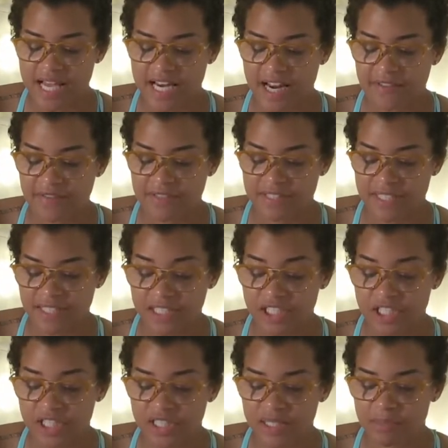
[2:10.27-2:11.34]
and I've
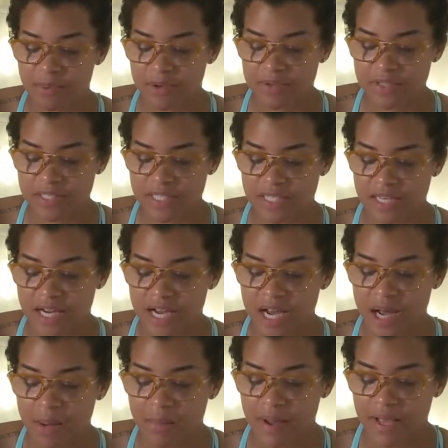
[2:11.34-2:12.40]
diligently posted
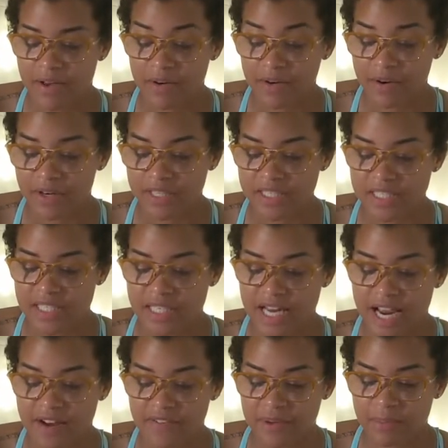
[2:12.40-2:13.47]
my L-carnitine
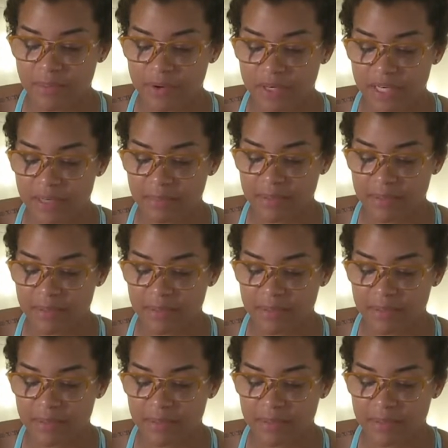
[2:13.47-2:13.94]
every morning.